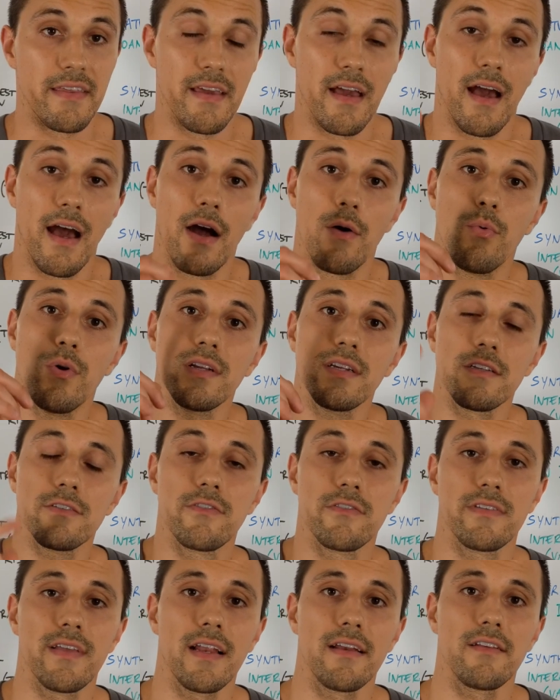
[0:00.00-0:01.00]
Yeah, I wanted
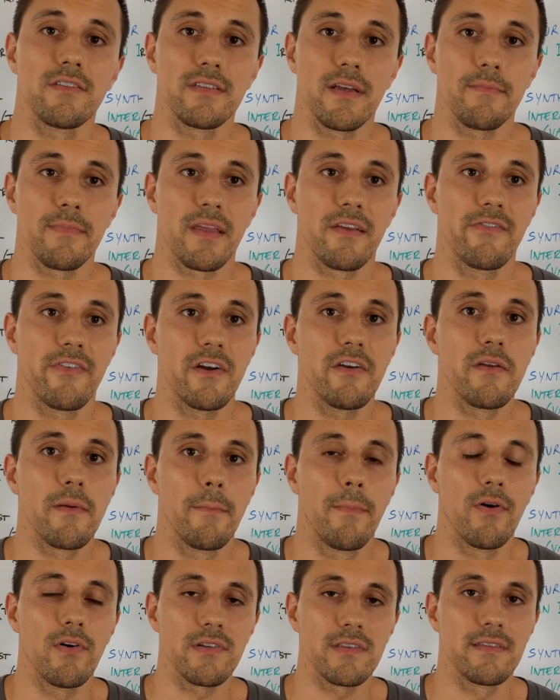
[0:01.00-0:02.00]
to tell you something very
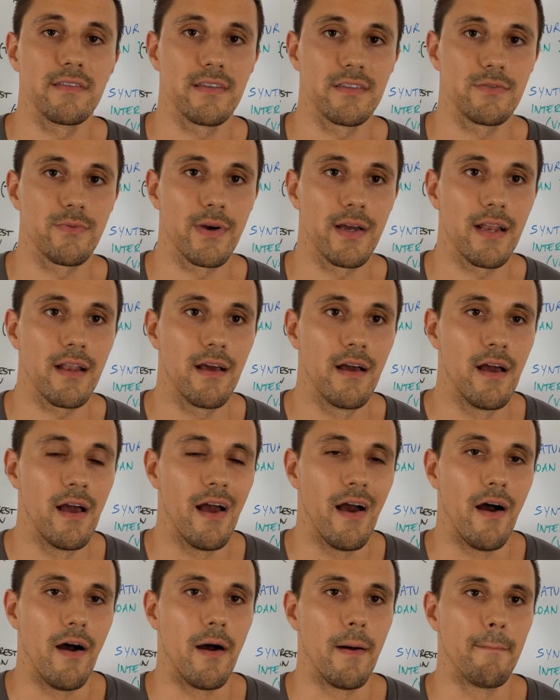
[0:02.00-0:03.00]
important as well.
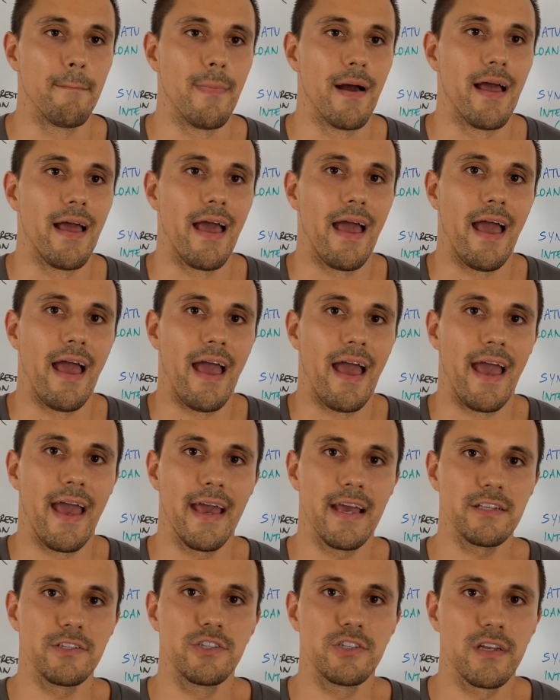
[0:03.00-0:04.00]

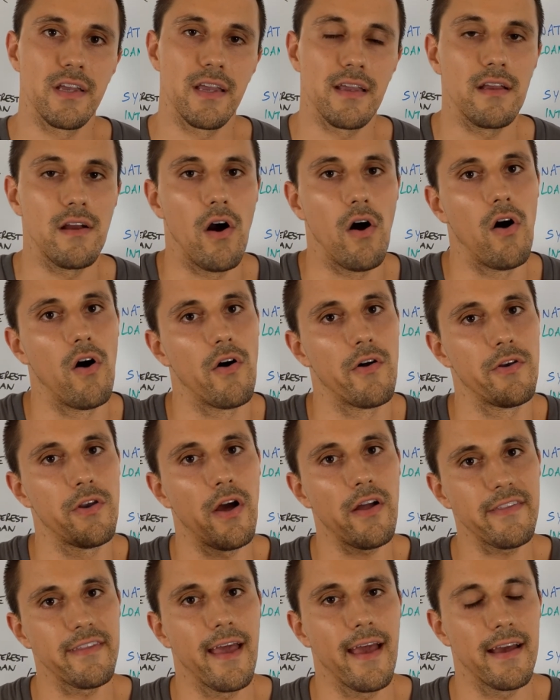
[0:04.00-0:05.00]
Hedging or
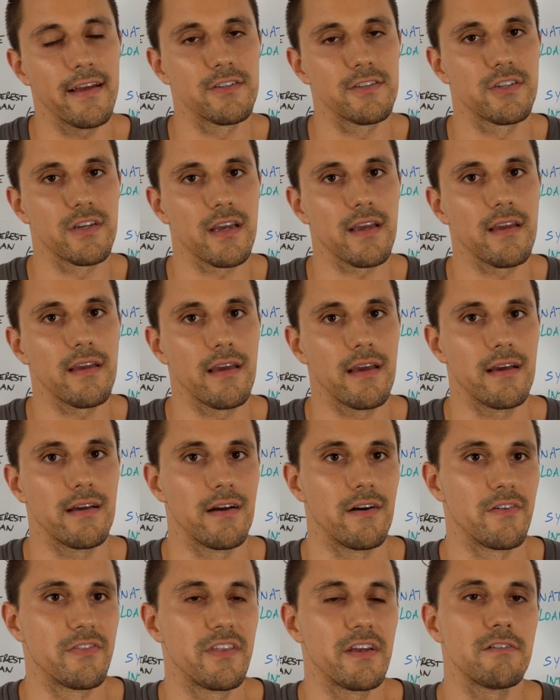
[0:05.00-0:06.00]
not hedging,
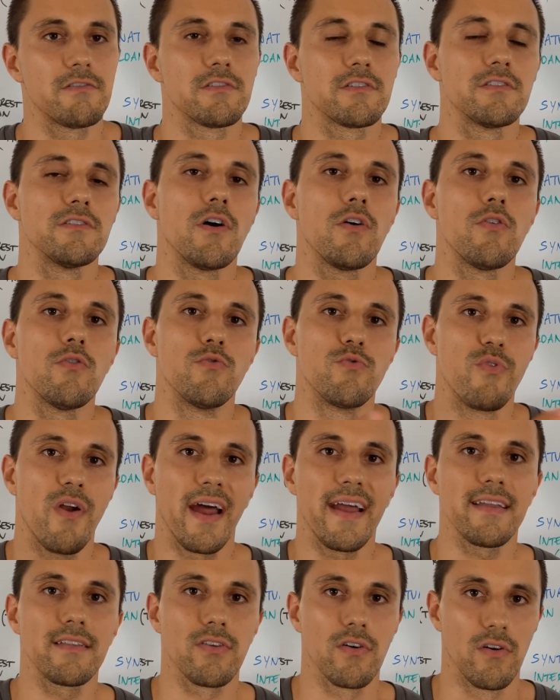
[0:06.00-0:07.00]
there is no
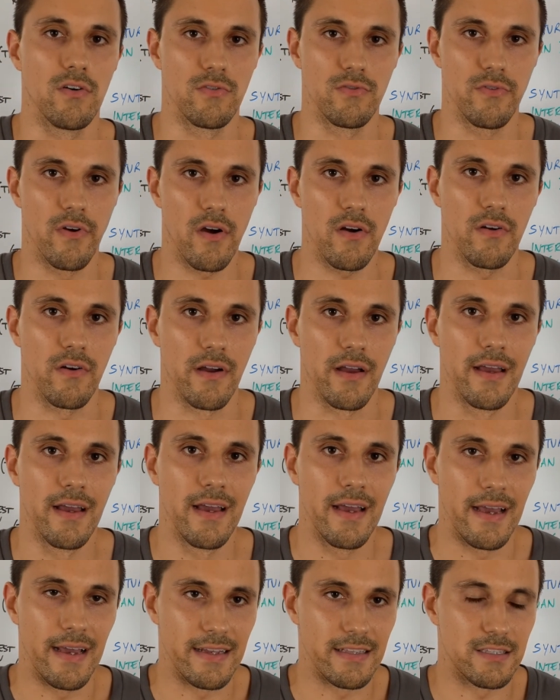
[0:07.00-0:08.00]
right or wrong.
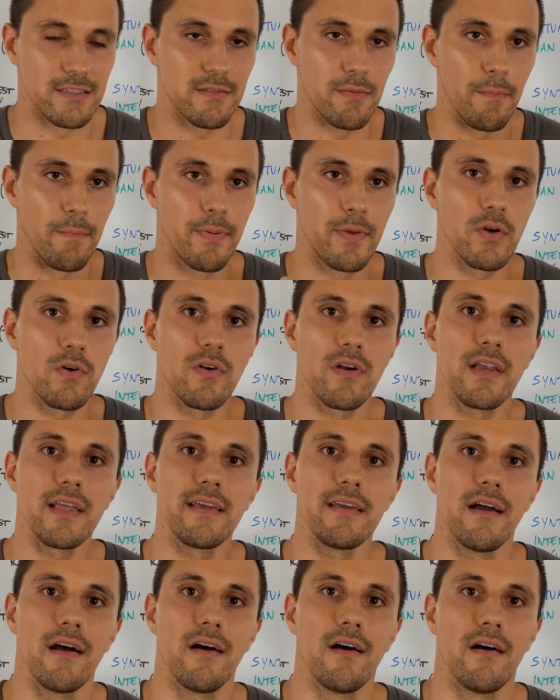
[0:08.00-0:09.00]
It's
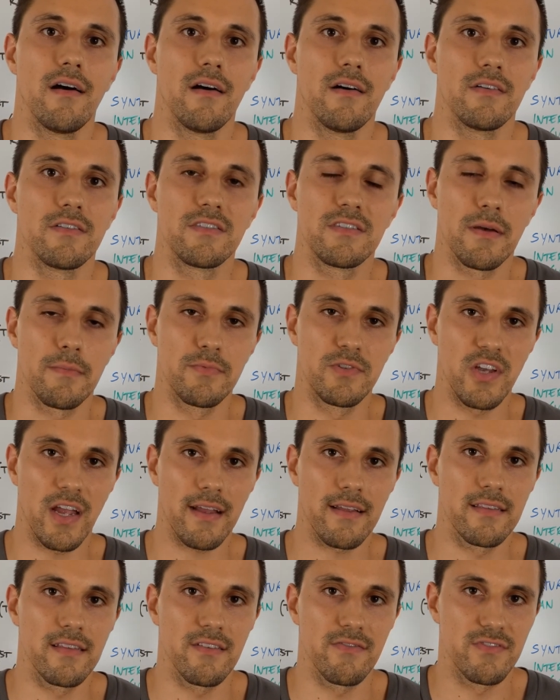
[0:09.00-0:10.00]
purely a
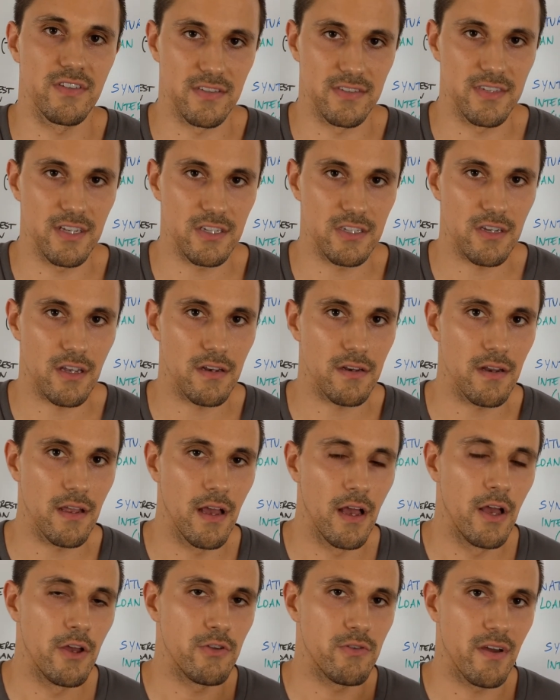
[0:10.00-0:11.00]
subjective decision
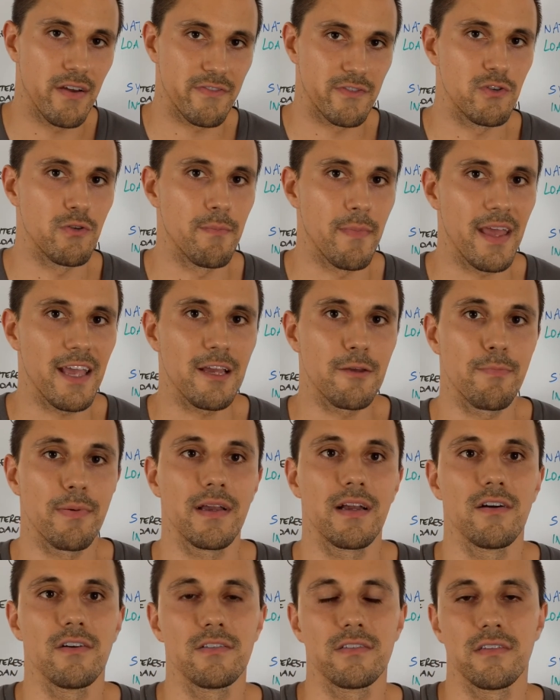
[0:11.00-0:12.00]
you have to make,
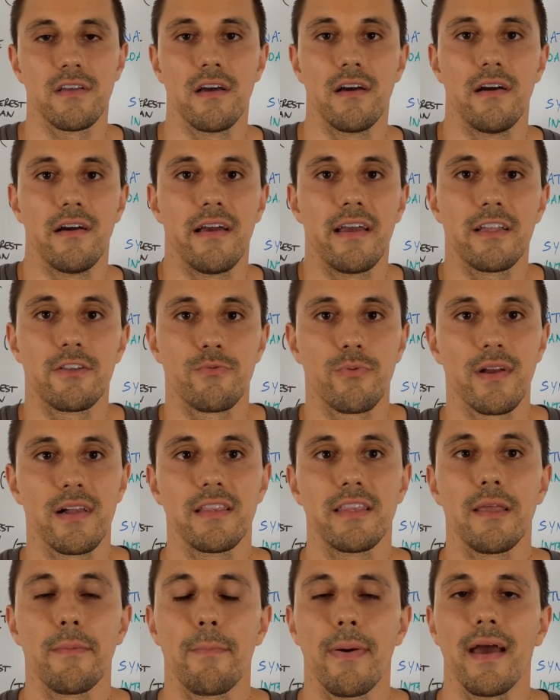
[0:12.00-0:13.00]
because it will
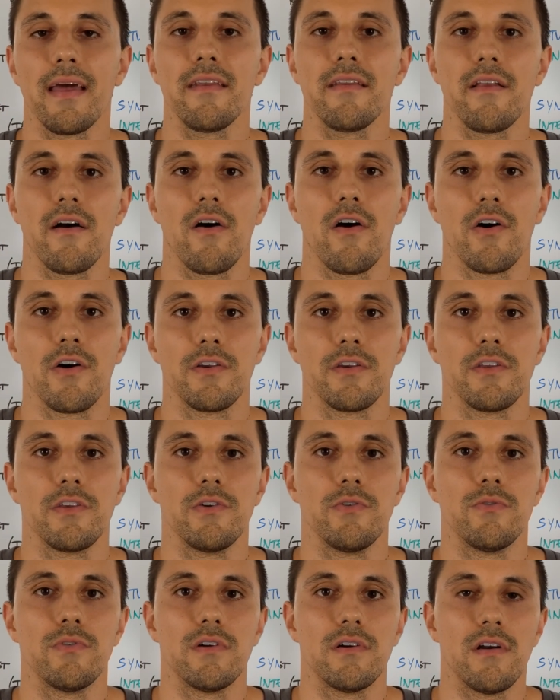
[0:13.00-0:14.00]
depend on
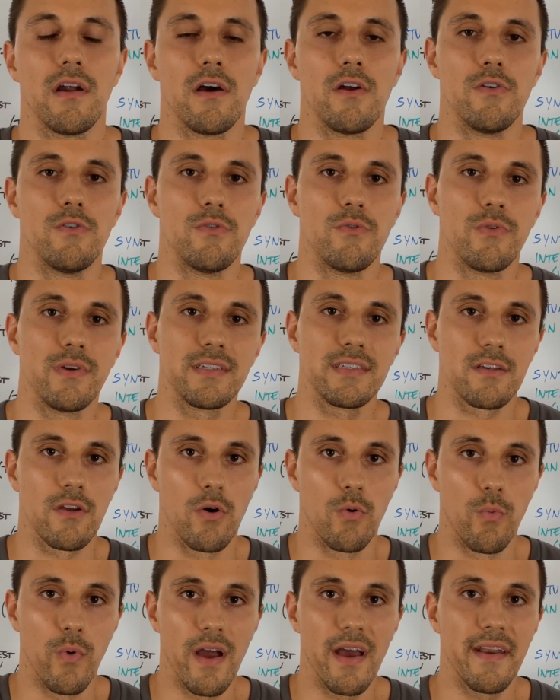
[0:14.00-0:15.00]
your risk
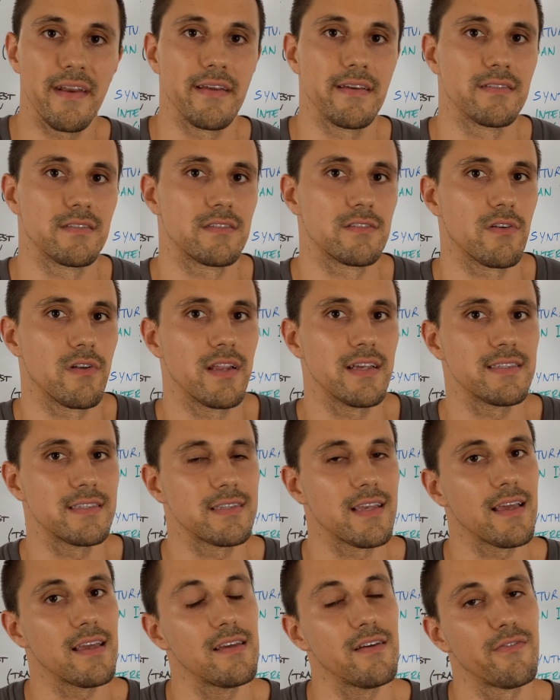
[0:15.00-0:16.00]
awareness. So let's
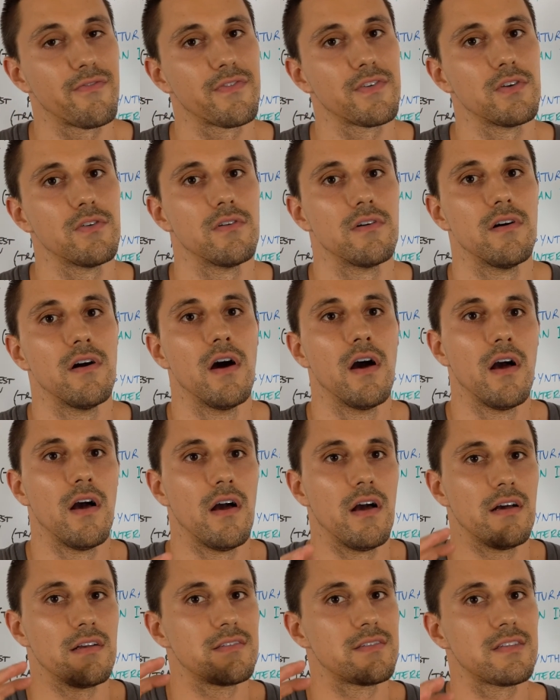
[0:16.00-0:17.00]
say if your
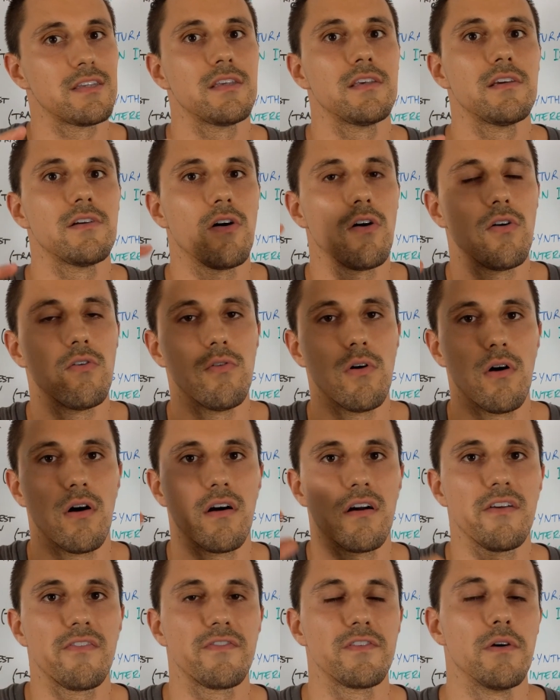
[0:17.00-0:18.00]
CEO
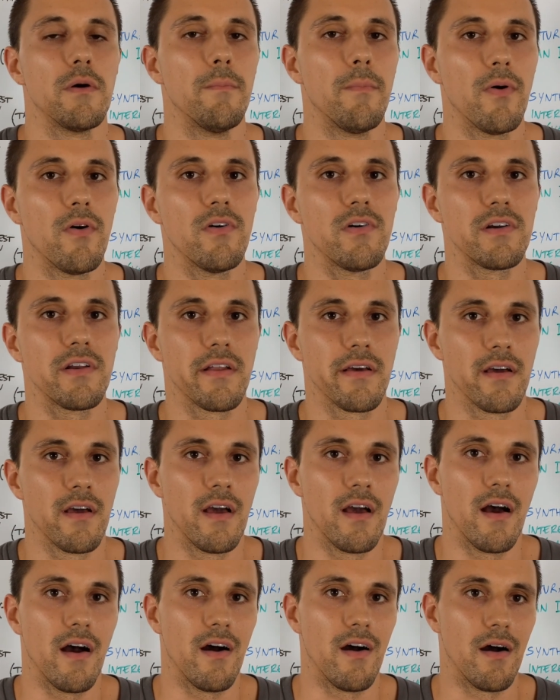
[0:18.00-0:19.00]
or if your board
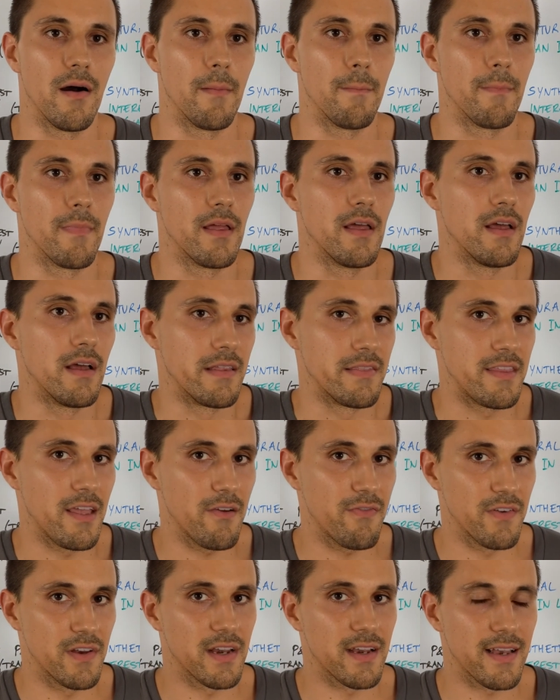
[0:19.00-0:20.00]

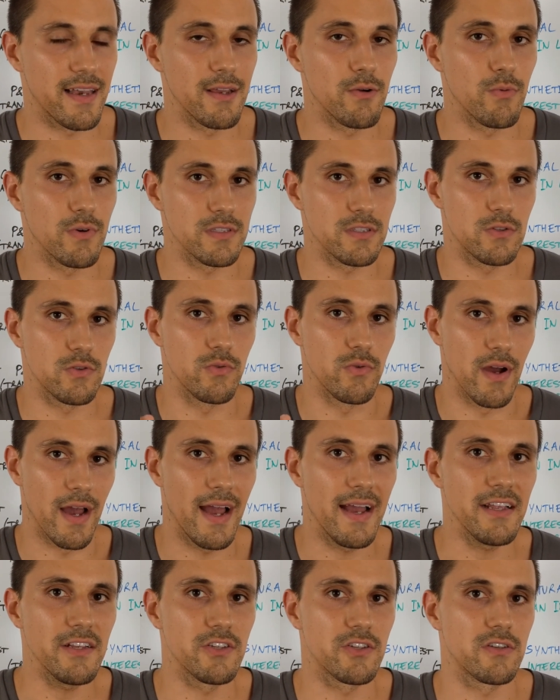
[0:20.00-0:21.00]
definitely want to
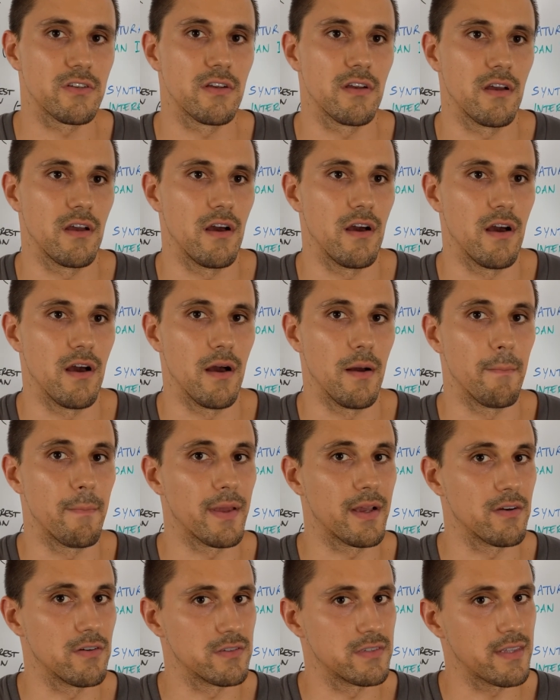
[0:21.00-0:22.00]
hedge
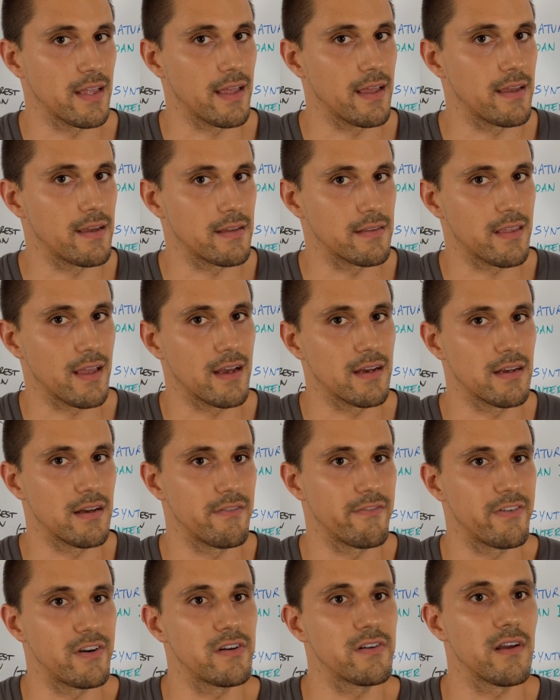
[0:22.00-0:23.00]
because they
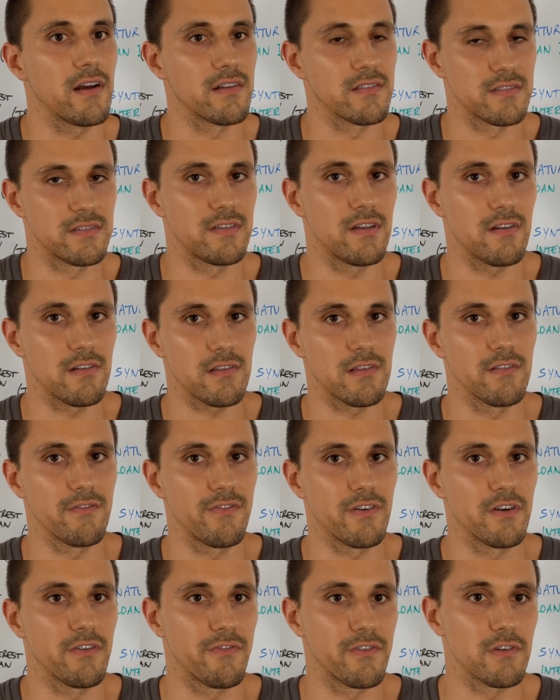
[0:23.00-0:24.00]
are very uncertain
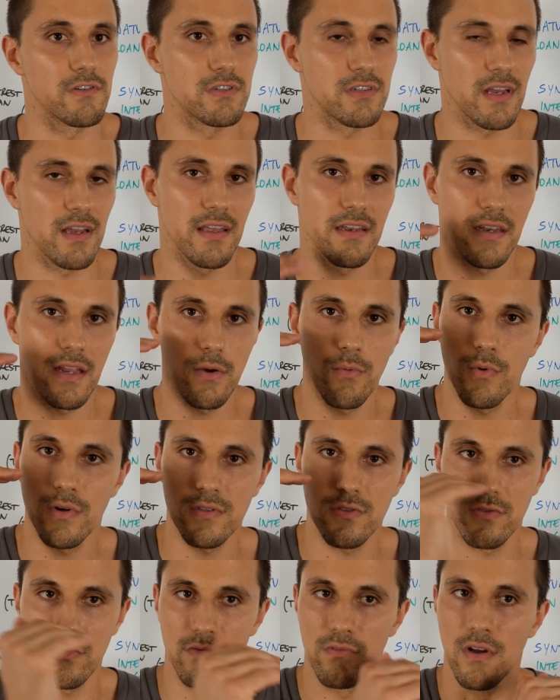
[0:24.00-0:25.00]
for the future and they
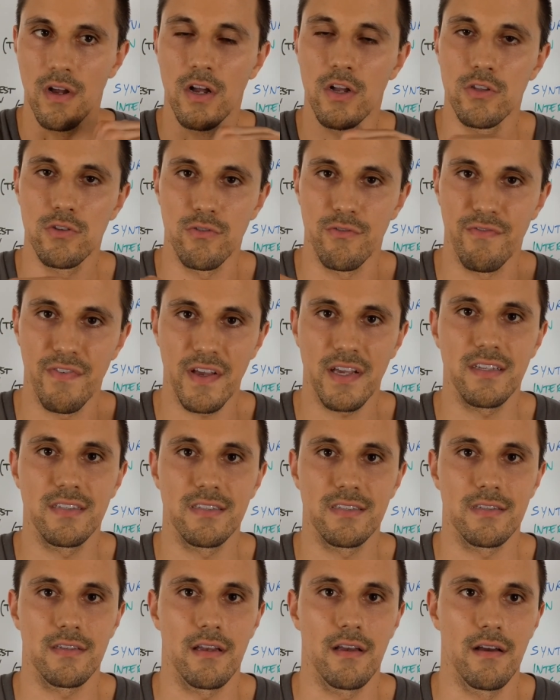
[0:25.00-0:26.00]
want to
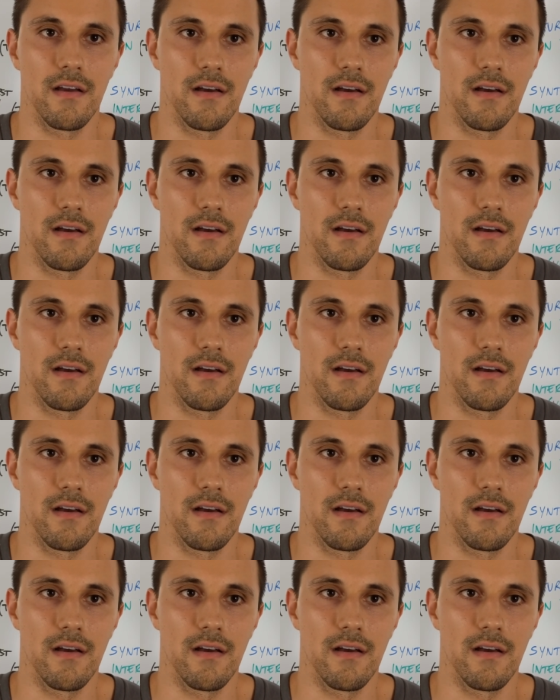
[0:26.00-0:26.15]
fix